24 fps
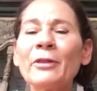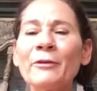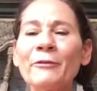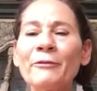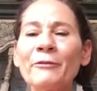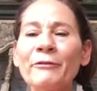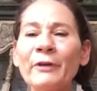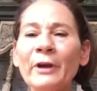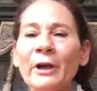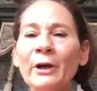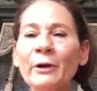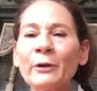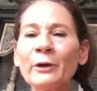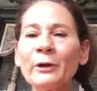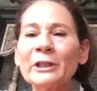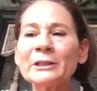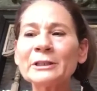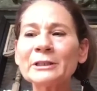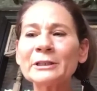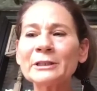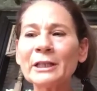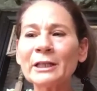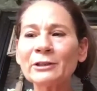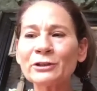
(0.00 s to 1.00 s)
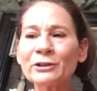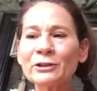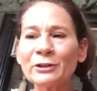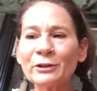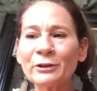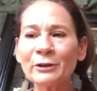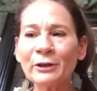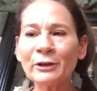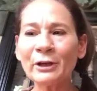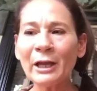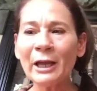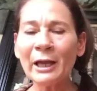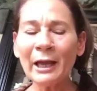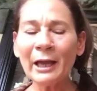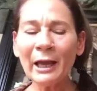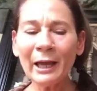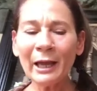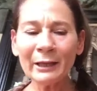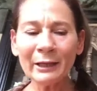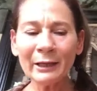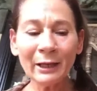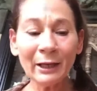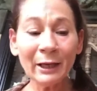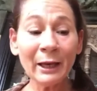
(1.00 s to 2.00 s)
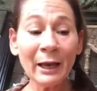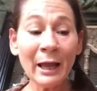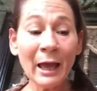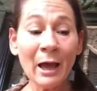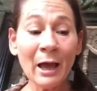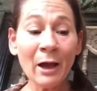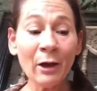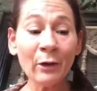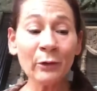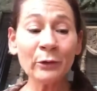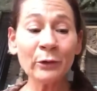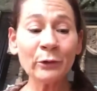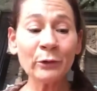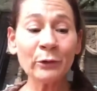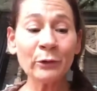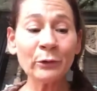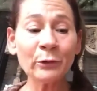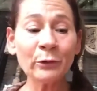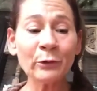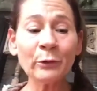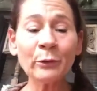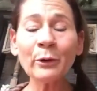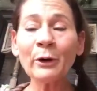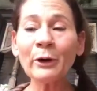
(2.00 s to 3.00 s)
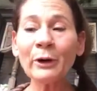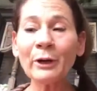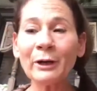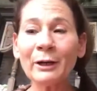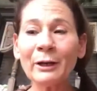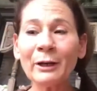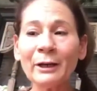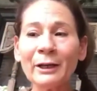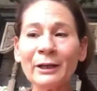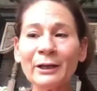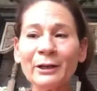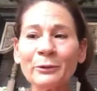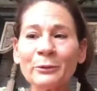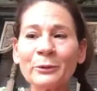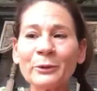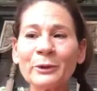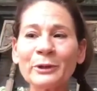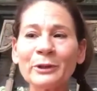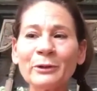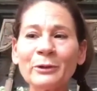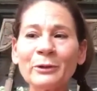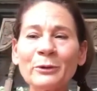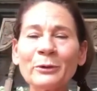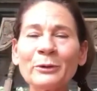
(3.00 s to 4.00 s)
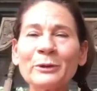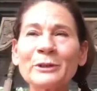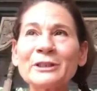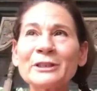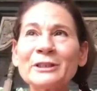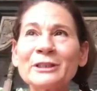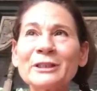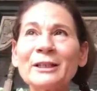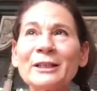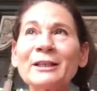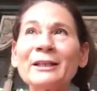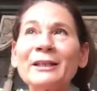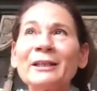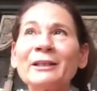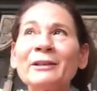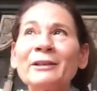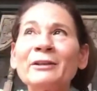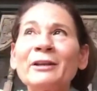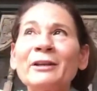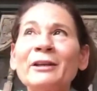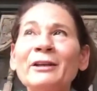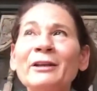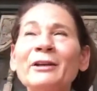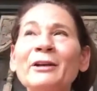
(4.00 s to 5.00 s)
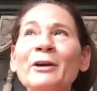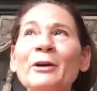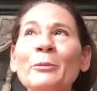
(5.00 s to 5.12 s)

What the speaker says: in the very center, and allow your liquid crystalline